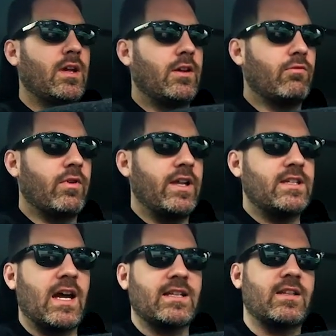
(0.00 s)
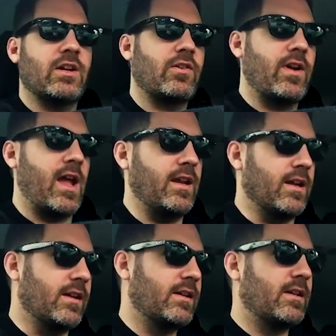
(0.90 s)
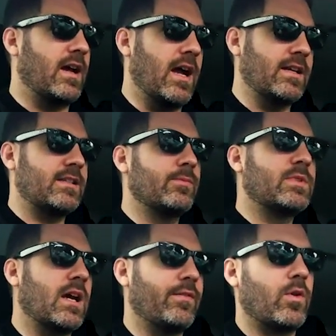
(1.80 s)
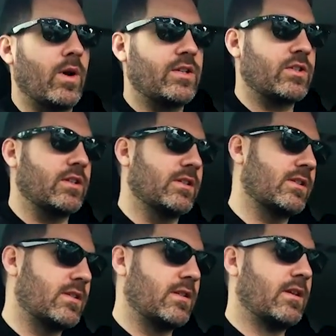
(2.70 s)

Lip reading: reach out to the creator. Ask them tough questions.